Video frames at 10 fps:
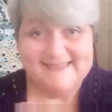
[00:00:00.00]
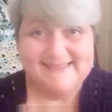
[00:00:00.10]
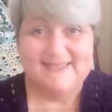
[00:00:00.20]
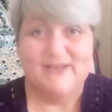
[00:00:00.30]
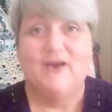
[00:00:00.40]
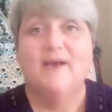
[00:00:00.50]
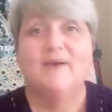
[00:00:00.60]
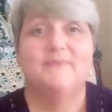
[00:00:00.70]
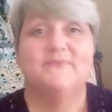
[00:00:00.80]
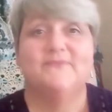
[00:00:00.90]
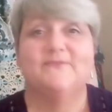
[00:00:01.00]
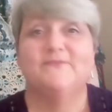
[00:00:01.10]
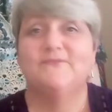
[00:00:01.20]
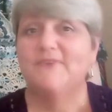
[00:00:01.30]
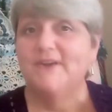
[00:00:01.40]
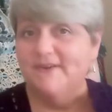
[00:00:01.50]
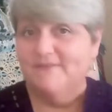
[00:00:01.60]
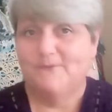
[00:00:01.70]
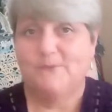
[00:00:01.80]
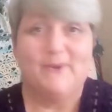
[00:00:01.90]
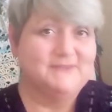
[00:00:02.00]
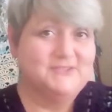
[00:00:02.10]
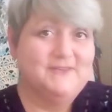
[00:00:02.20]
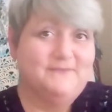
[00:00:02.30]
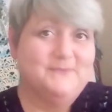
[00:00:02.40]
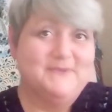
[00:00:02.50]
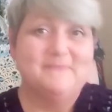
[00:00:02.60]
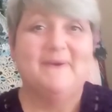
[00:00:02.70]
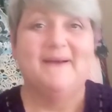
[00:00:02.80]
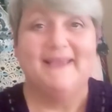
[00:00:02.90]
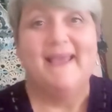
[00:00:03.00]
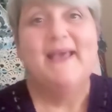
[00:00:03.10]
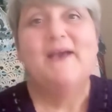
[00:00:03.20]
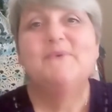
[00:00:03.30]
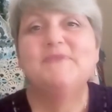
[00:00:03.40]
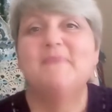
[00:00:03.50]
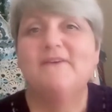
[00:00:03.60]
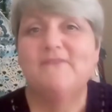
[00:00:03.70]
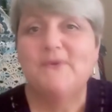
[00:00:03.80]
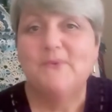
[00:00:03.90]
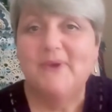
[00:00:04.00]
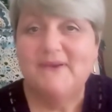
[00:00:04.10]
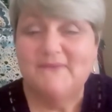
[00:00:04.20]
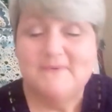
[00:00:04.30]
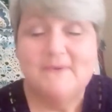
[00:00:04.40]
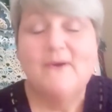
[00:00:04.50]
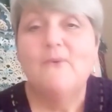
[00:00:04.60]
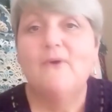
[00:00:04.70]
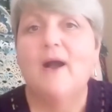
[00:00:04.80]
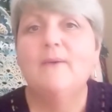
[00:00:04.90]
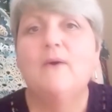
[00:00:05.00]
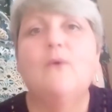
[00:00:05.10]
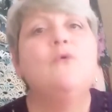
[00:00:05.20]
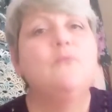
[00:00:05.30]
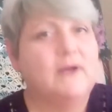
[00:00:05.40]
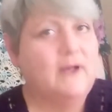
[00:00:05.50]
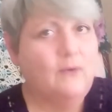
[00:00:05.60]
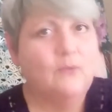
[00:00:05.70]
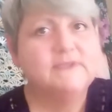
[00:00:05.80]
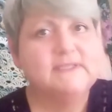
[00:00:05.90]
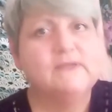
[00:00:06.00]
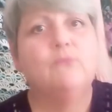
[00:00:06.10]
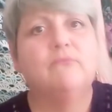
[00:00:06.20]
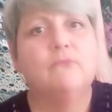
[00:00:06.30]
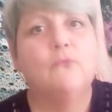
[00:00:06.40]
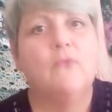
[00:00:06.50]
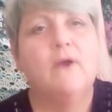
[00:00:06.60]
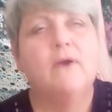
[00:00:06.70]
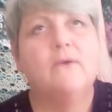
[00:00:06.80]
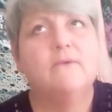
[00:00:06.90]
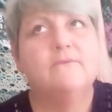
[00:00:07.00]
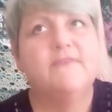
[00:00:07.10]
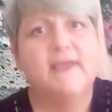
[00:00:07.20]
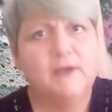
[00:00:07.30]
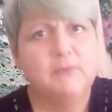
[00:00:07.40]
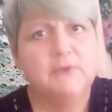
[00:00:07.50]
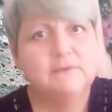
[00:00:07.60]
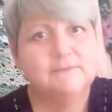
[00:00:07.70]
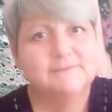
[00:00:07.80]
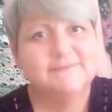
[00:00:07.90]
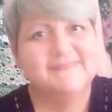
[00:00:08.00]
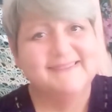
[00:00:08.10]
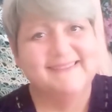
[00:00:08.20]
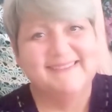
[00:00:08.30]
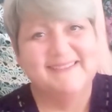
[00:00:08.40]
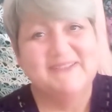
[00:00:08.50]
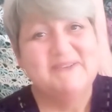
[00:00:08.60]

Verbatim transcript: so I'm very well chuffed with my, with my wearable, uh, I almost said wearable. I